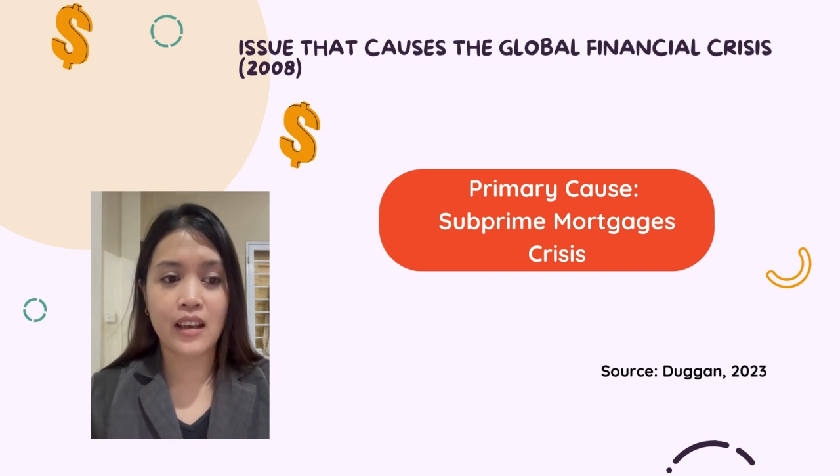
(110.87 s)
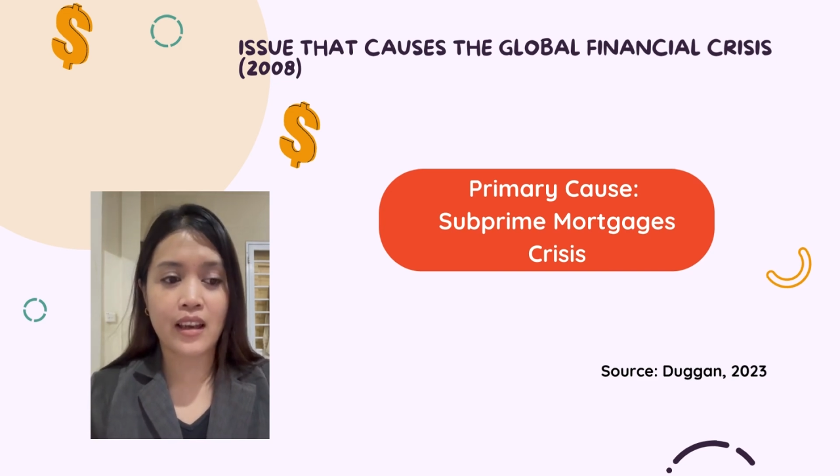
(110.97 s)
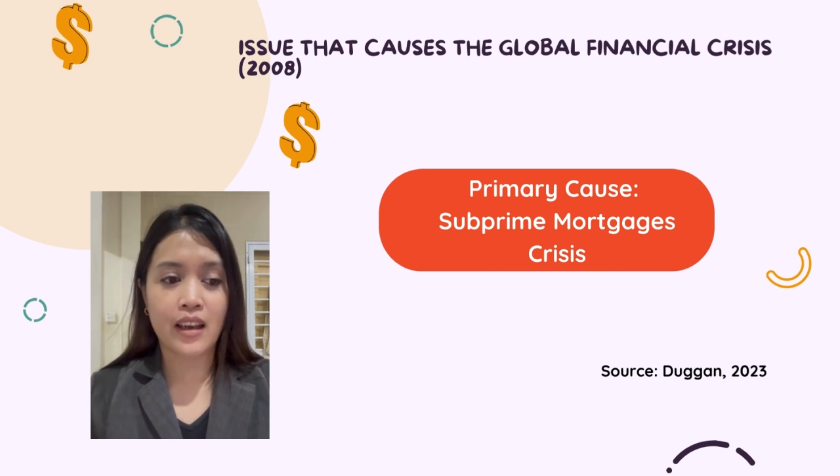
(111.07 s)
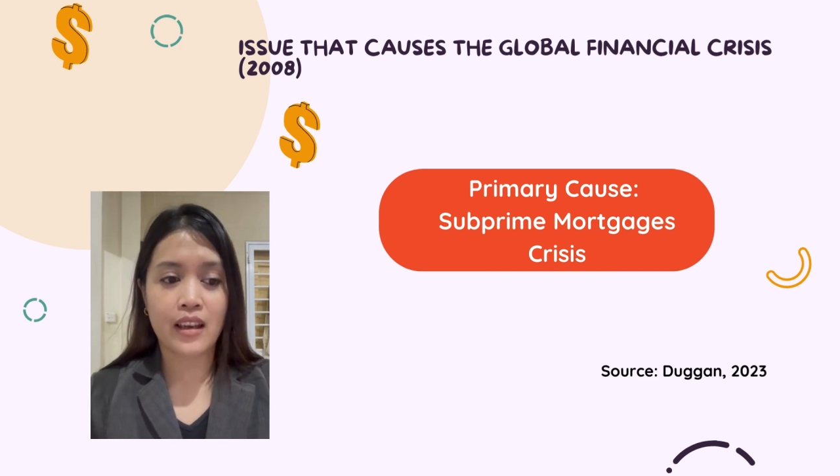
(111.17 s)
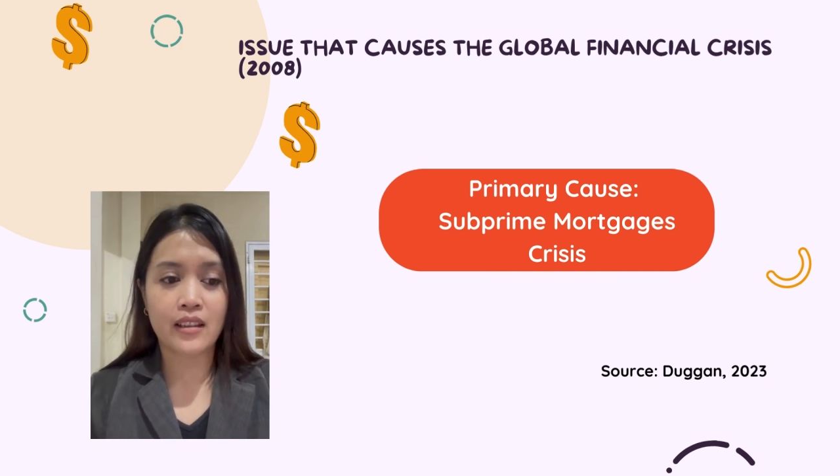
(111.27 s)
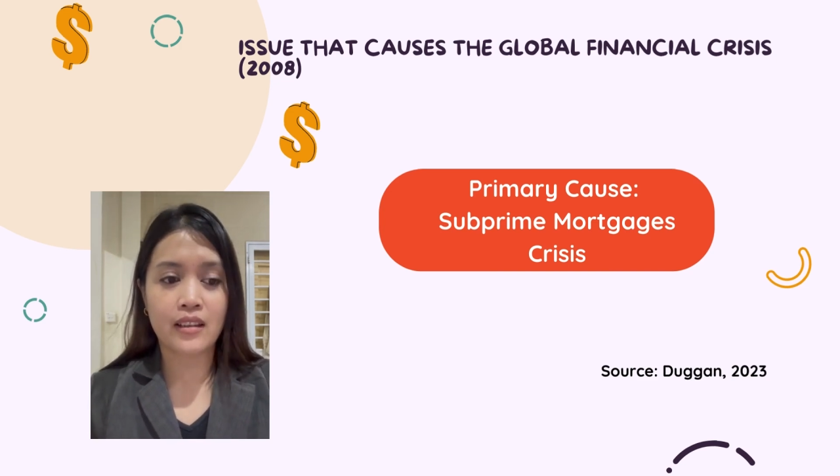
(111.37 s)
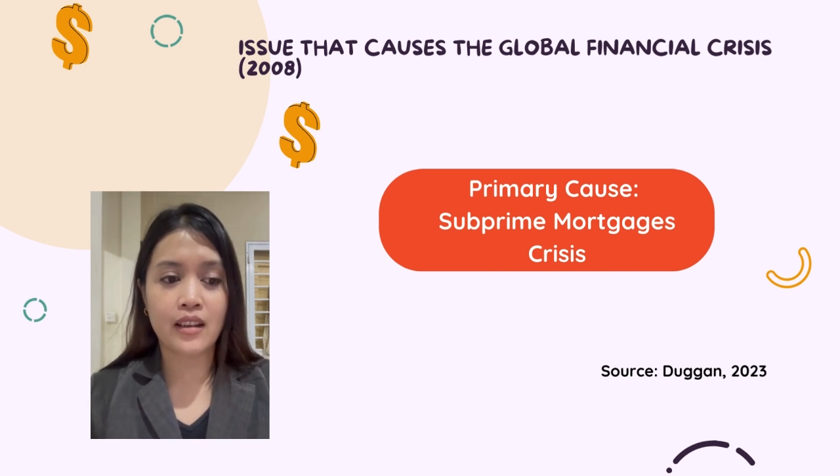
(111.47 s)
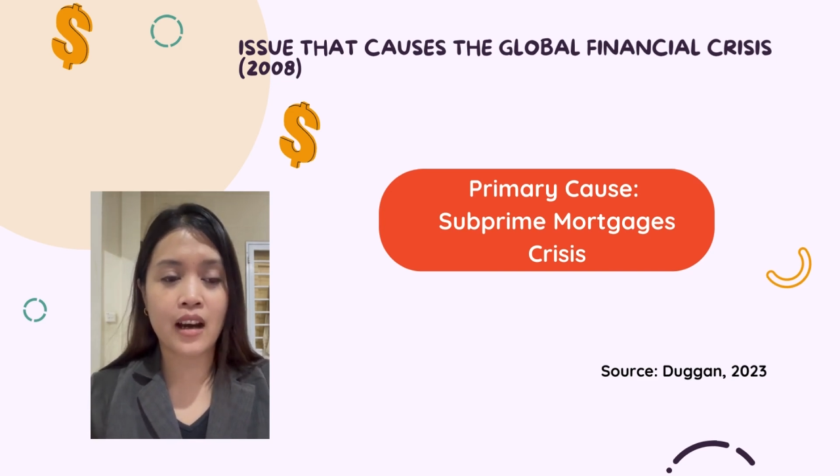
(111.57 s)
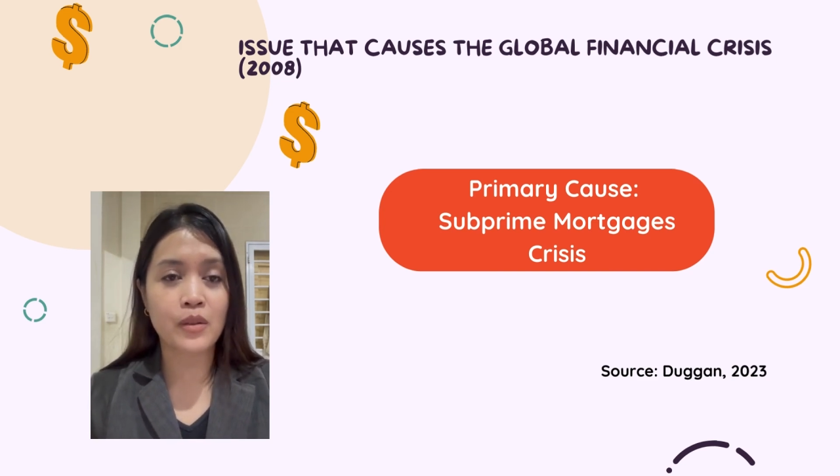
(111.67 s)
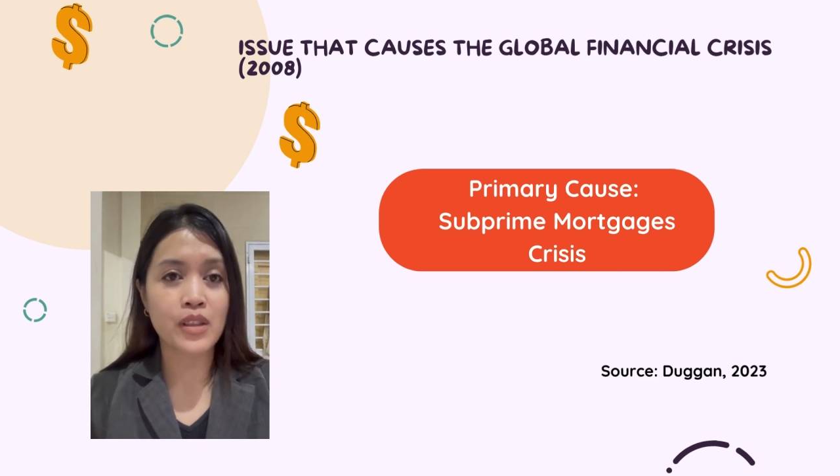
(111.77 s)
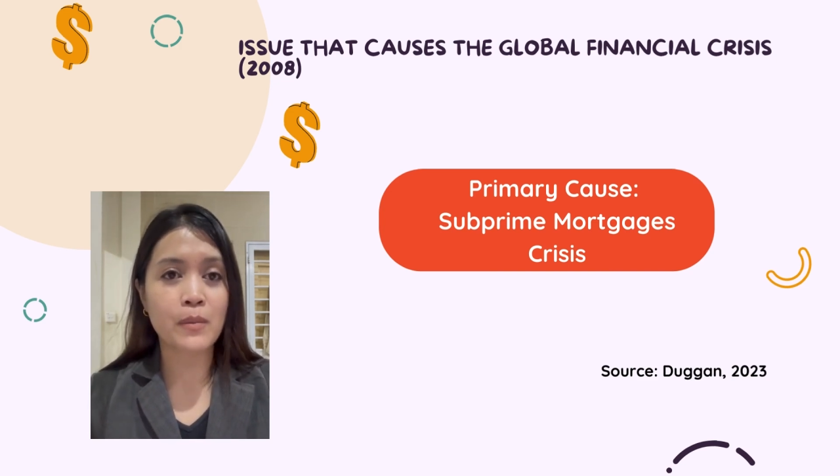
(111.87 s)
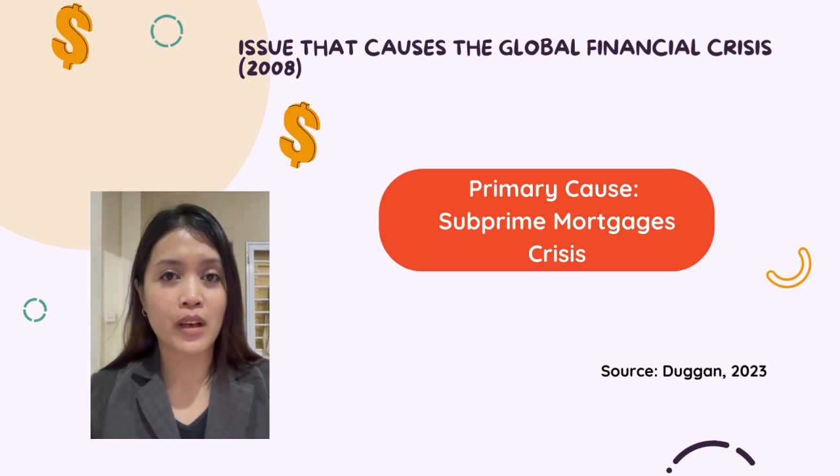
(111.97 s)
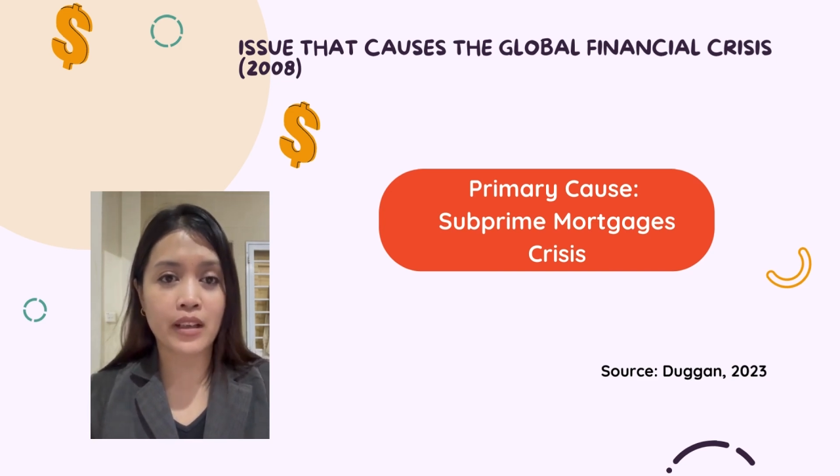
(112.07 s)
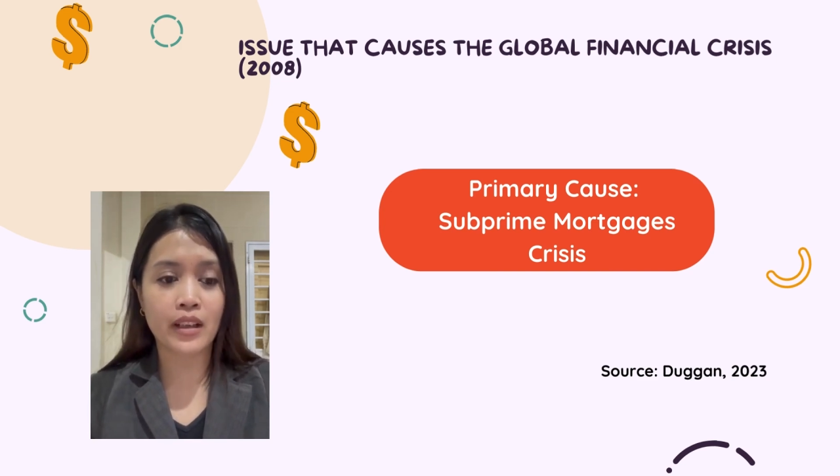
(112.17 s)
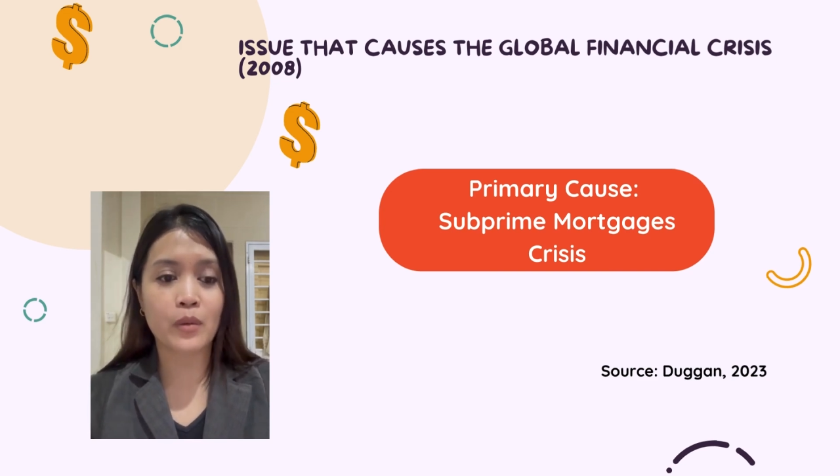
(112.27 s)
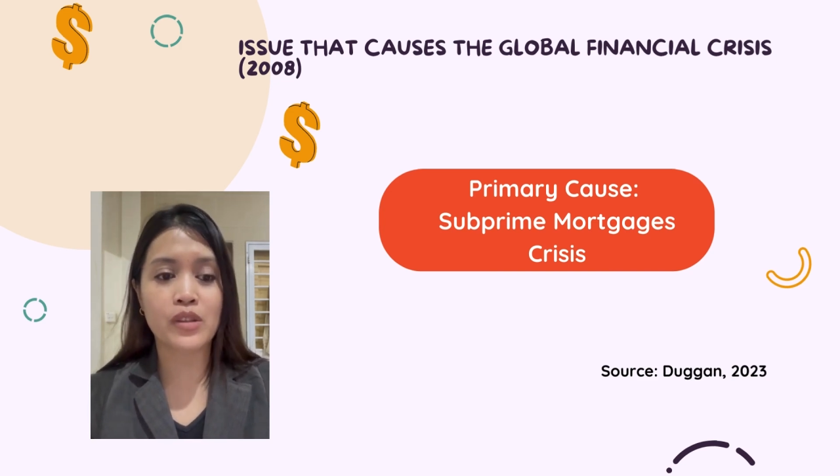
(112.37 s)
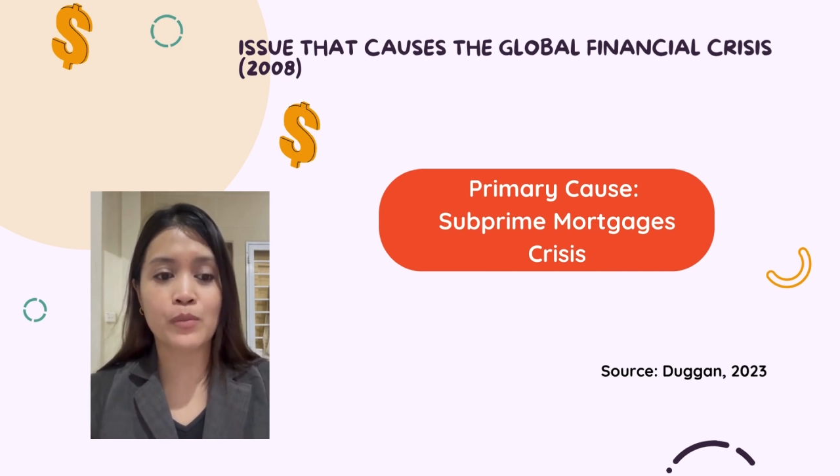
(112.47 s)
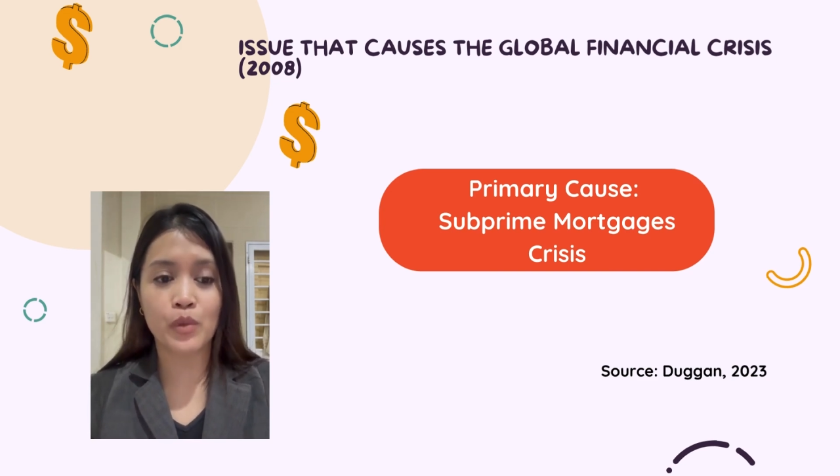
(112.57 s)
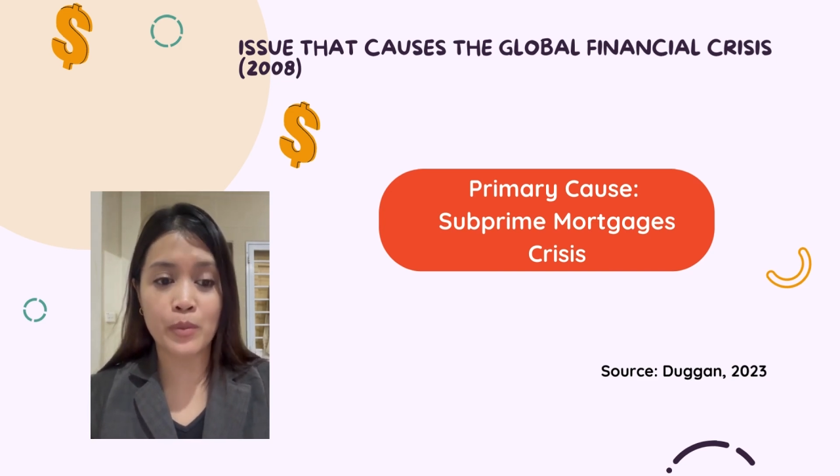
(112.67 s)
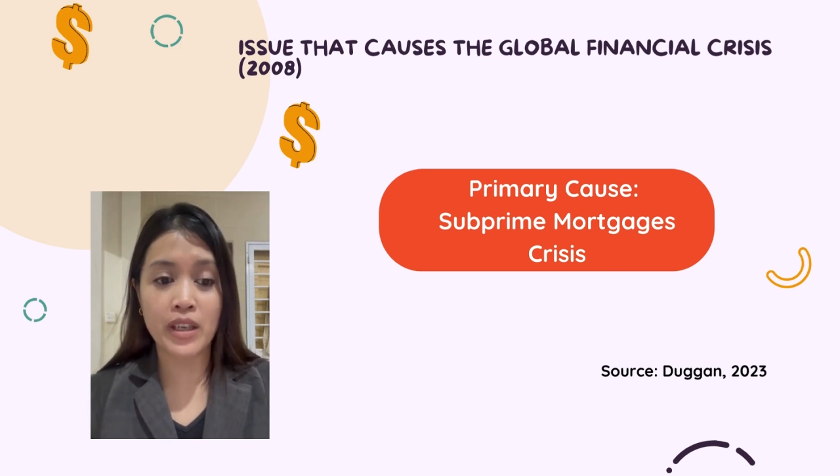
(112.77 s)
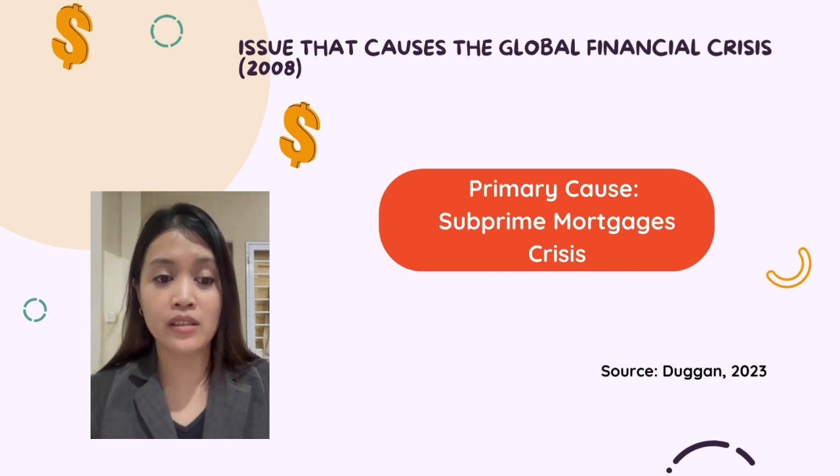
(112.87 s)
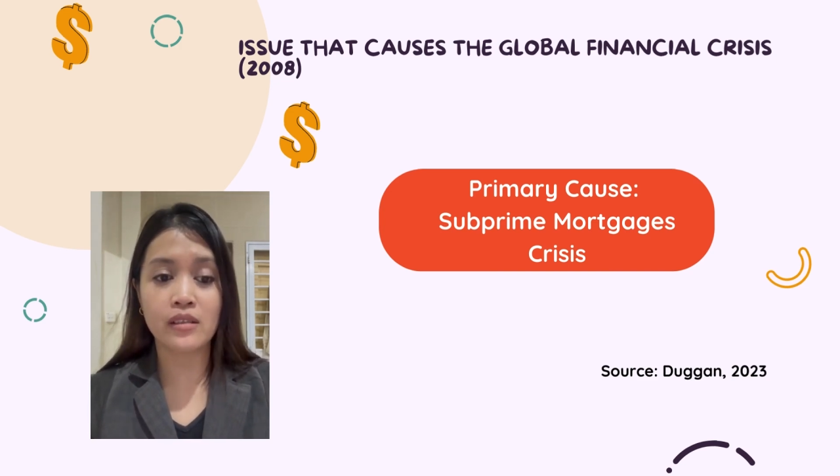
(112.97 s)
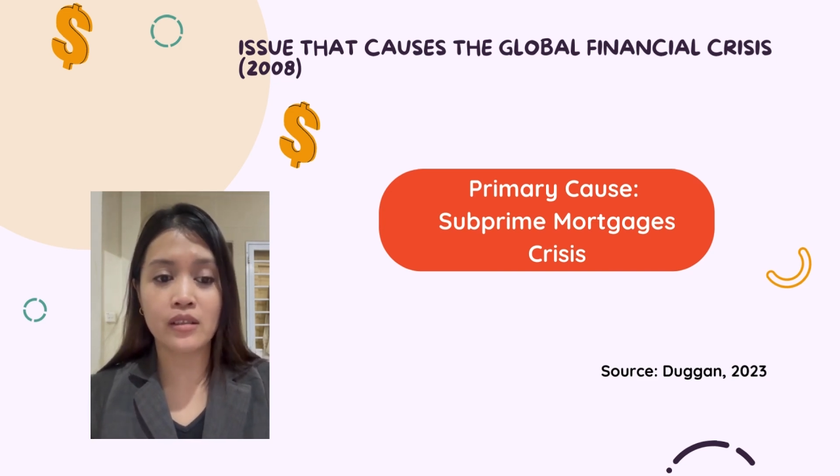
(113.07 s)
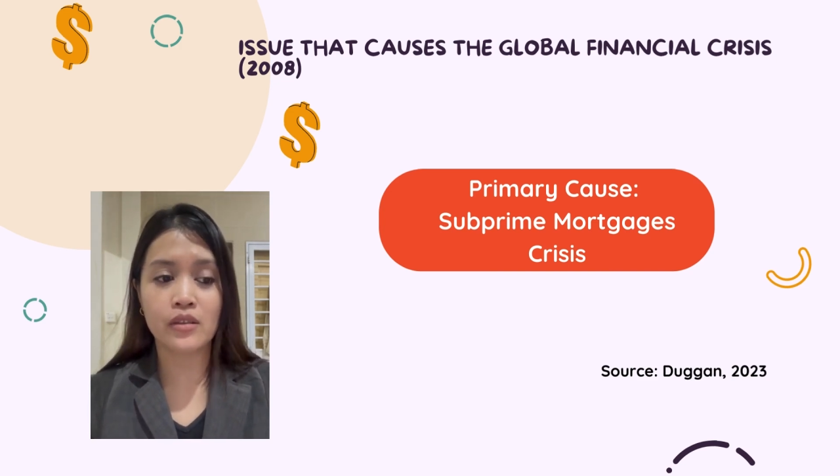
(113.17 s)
and the housing market was booming,